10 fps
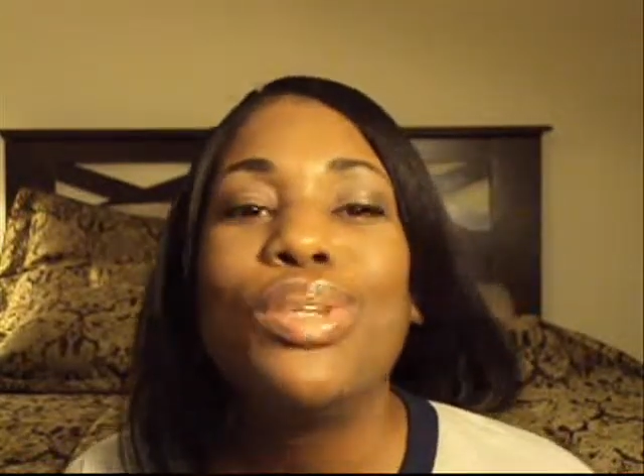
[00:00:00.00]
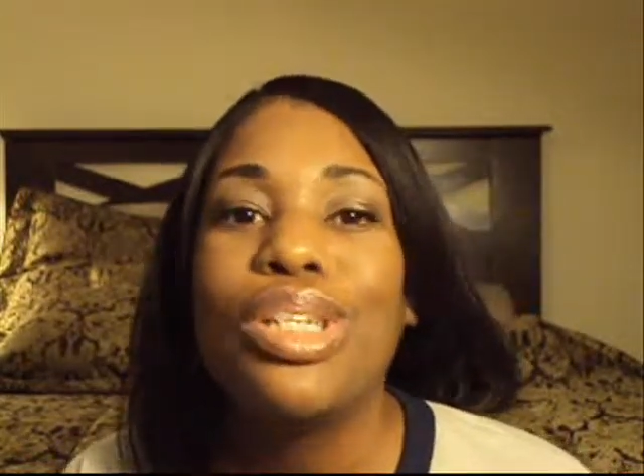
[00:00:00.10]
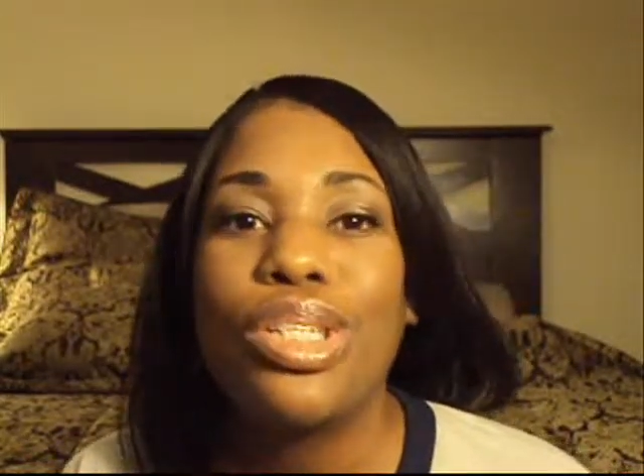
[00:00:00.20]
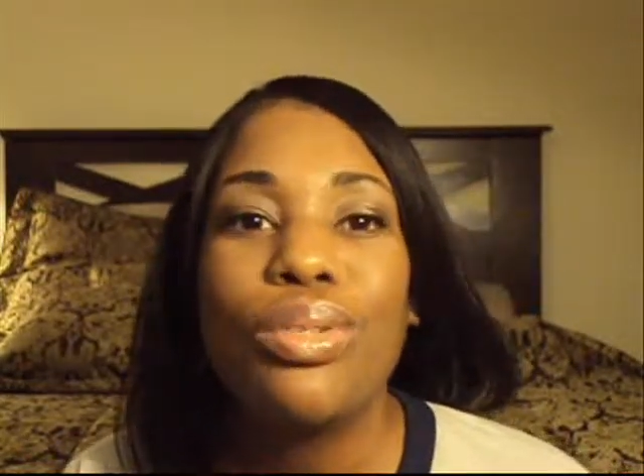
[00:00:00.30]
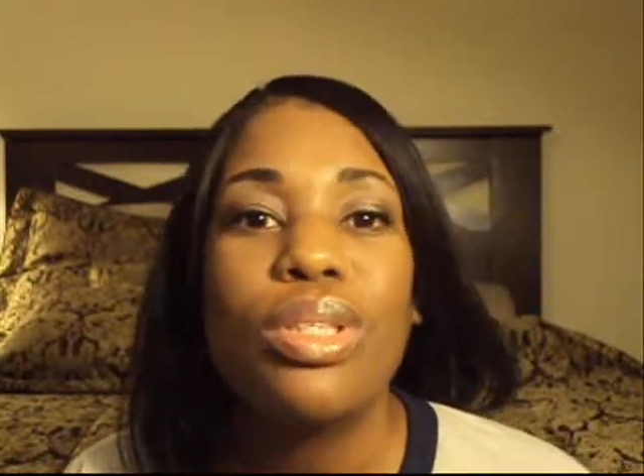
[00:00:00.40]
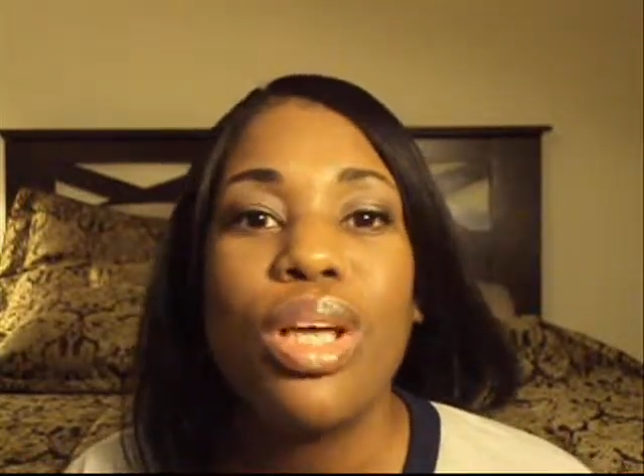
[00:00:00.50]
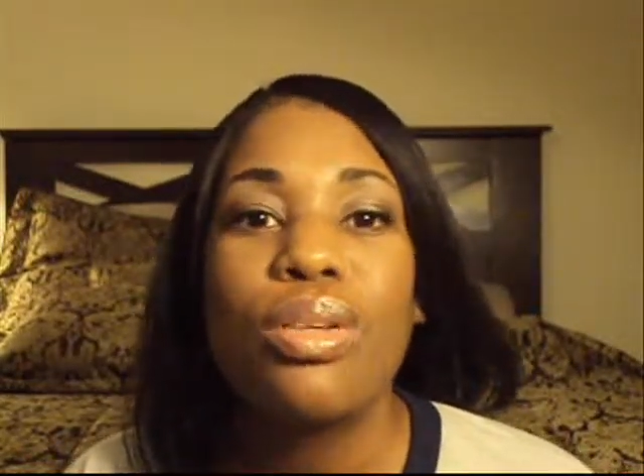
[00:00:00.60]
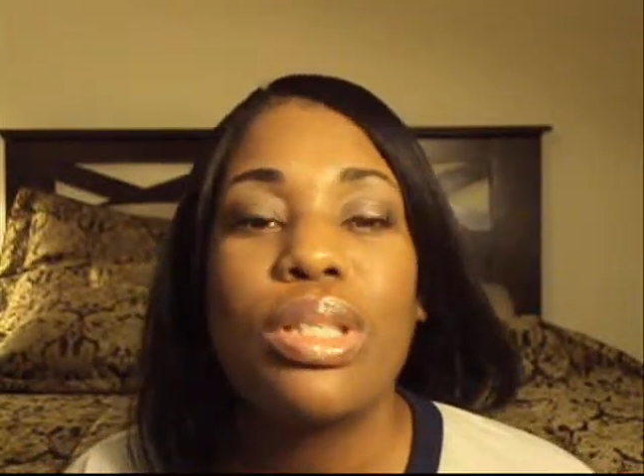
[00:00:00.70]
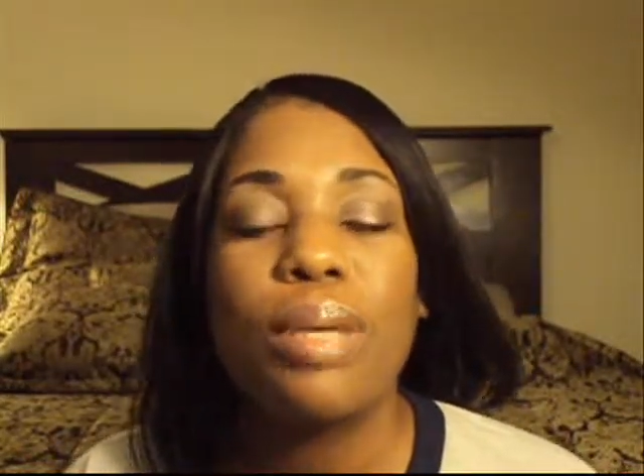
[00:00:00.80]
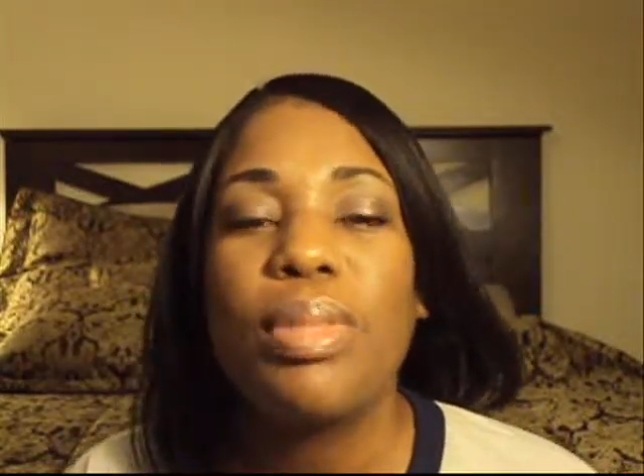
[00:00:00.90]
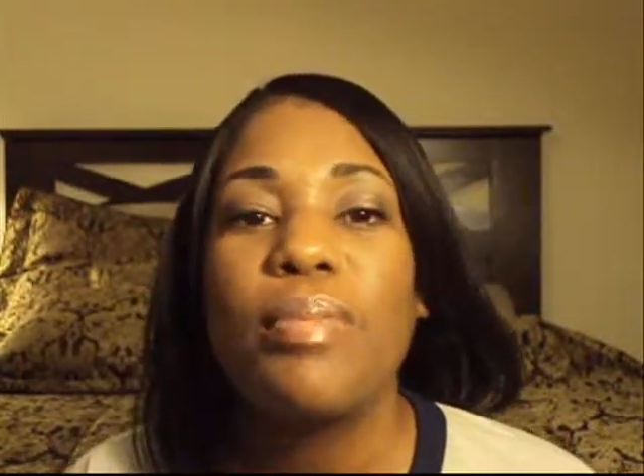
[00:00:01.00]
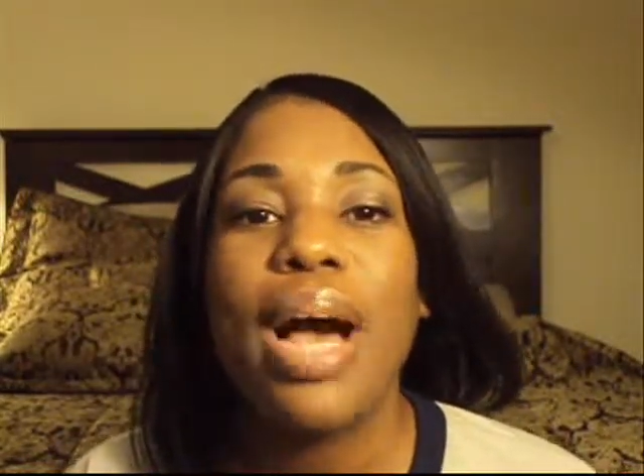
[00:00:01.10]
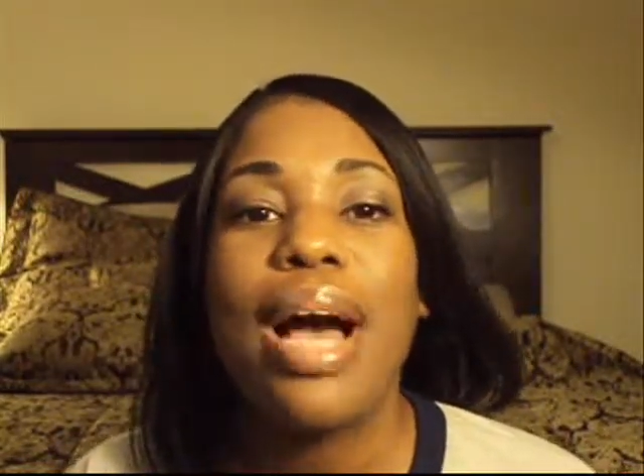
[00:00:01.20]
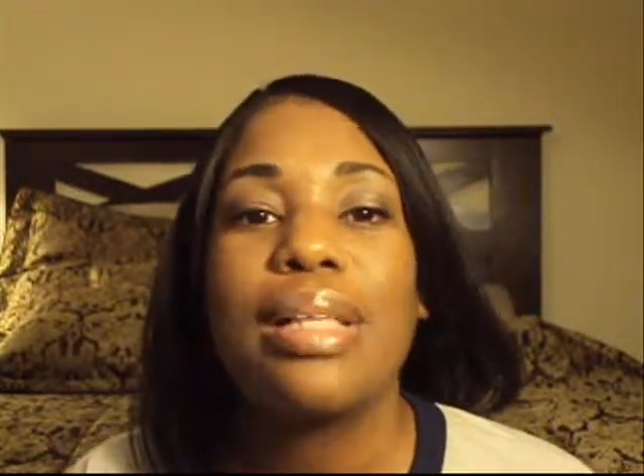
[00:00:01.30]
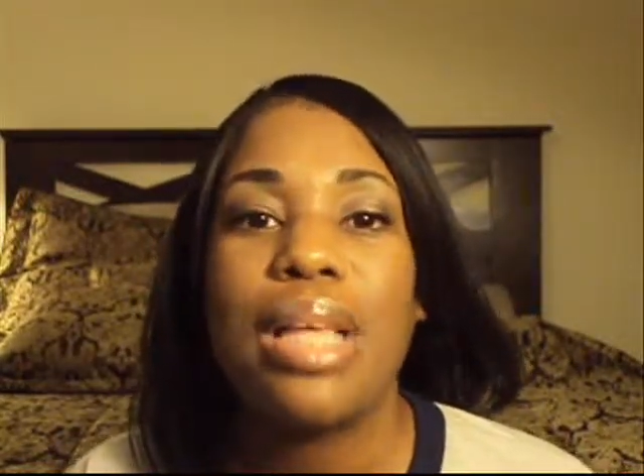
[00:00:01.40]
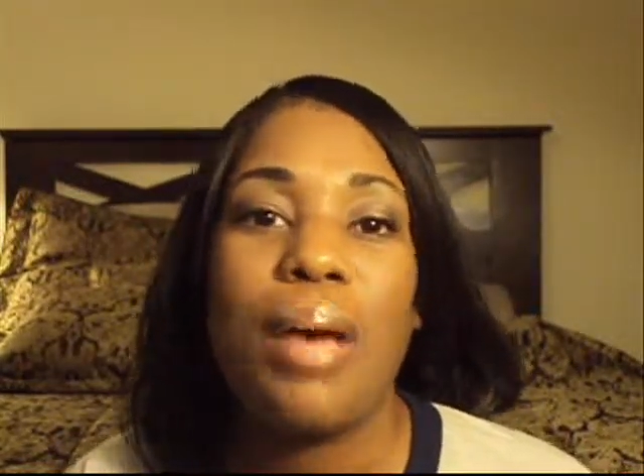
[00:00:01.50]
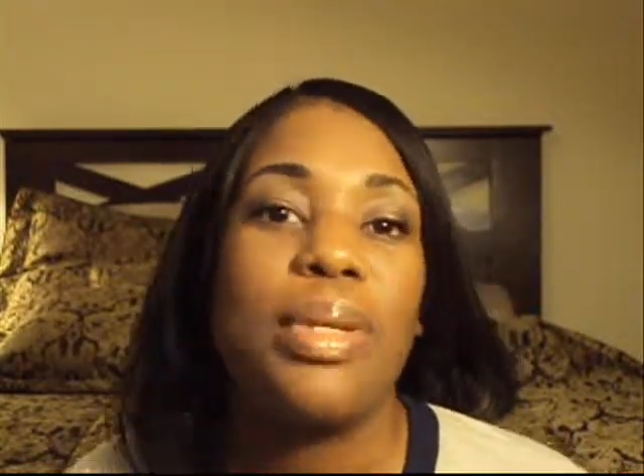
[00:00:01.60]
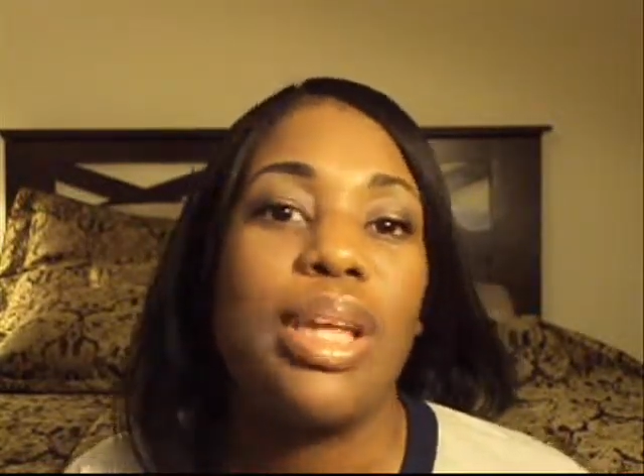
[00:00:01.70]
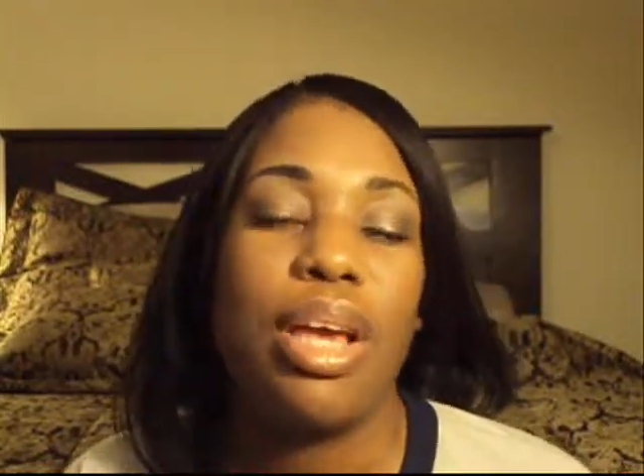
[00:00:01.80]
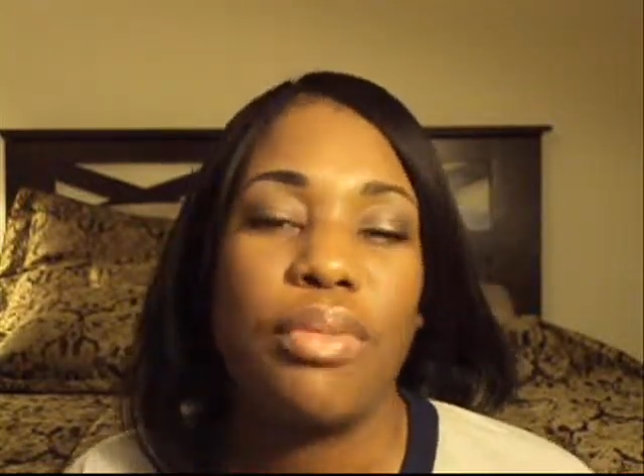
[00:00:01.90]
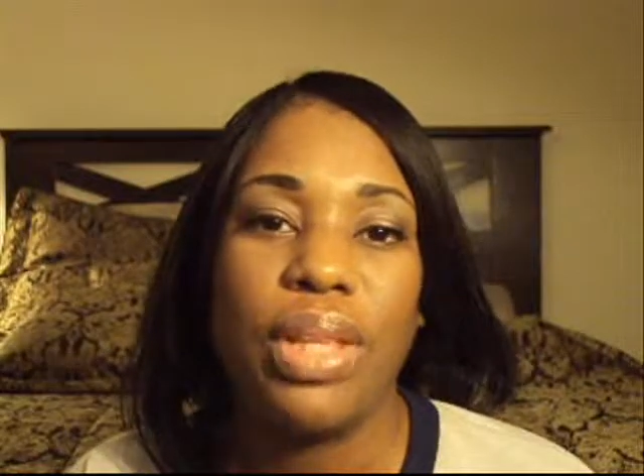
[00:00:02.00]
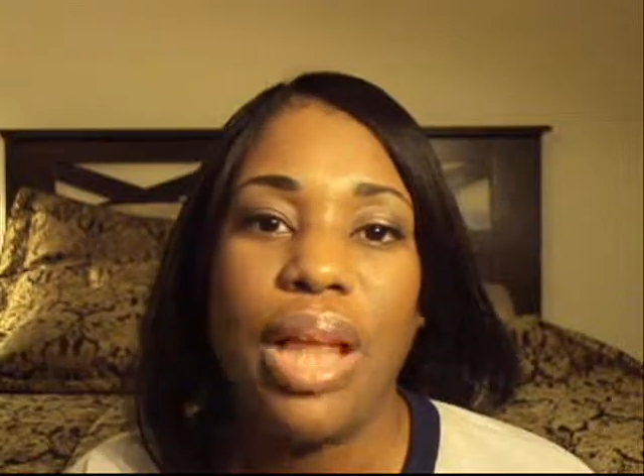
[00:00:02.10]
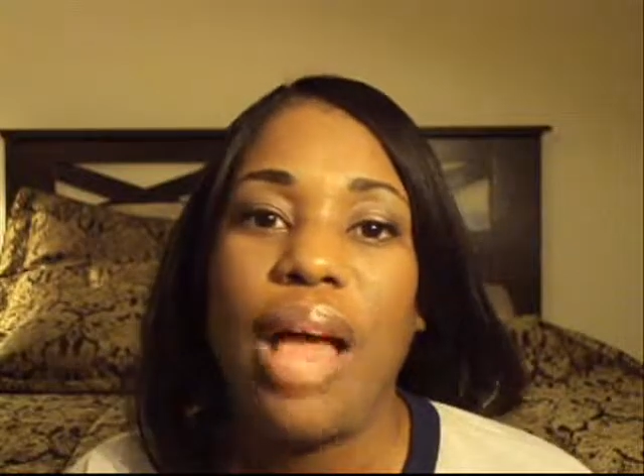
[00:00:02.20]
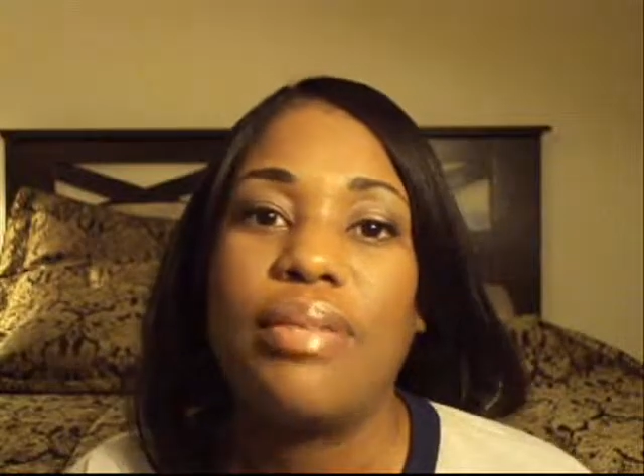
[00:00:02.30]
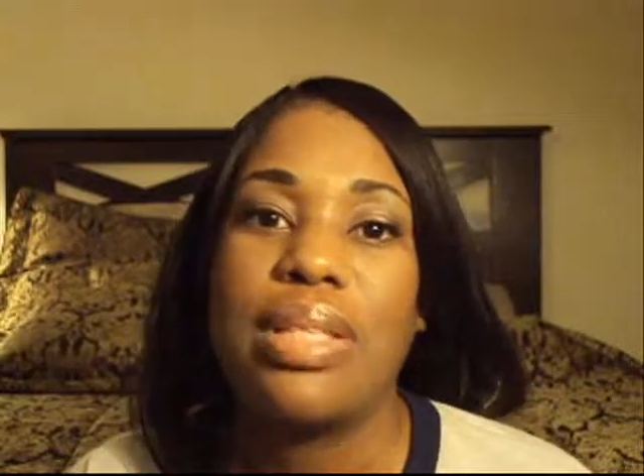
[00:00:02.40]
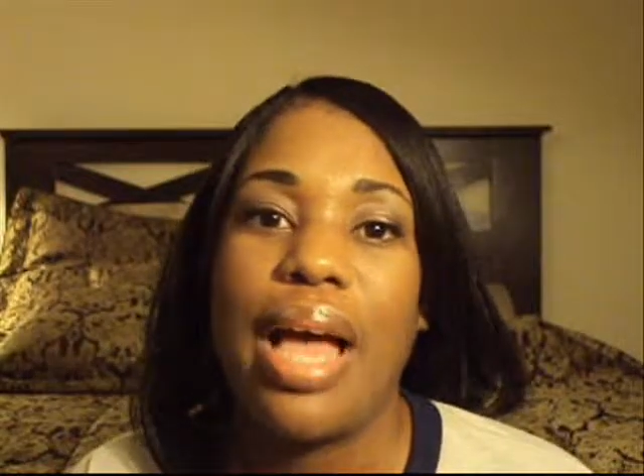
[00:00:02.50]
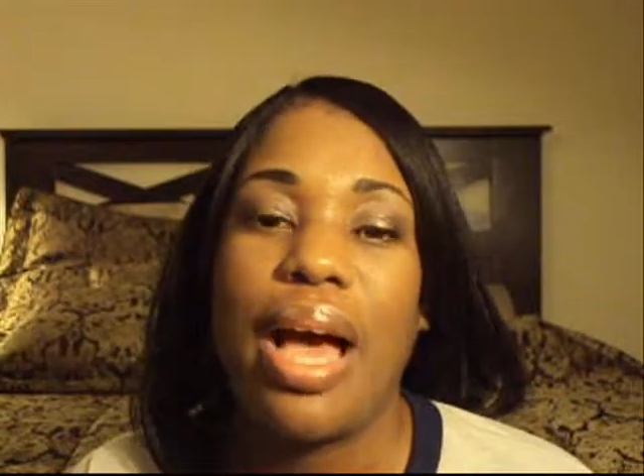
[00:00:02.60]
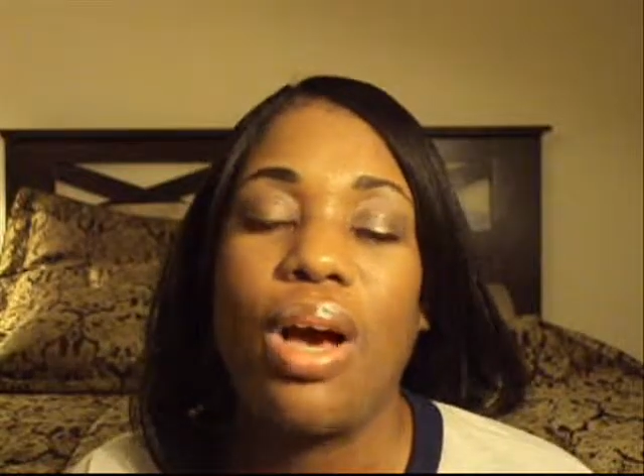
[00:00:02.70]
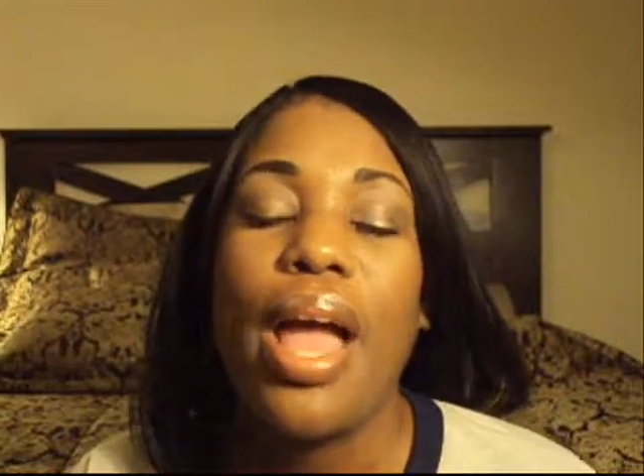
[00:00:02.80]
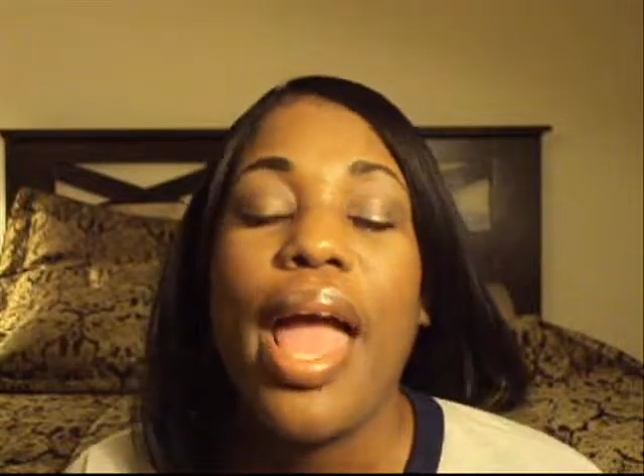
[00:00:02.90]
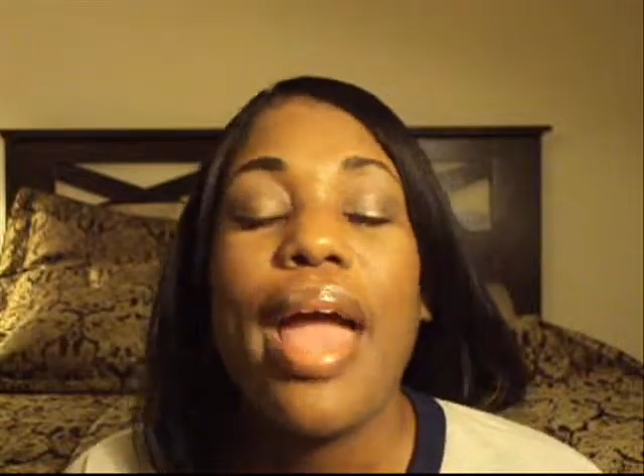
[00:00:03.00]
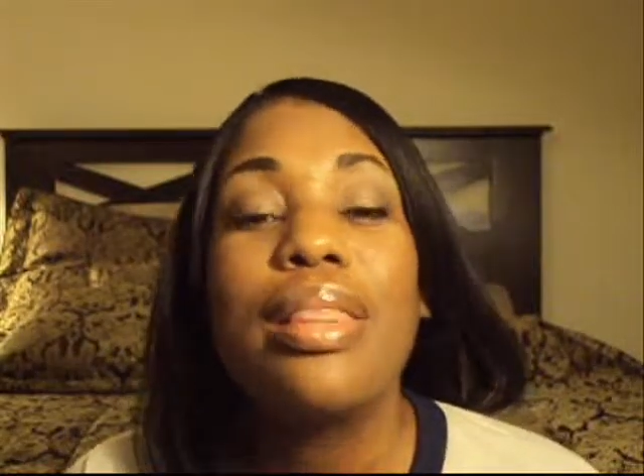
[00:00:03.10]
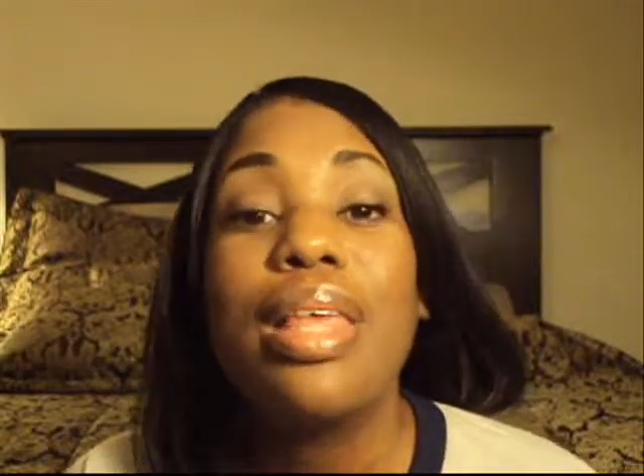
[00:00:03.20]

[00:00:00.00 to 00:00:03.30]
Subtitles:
you can do so simply by adopting a healthy lifestyle.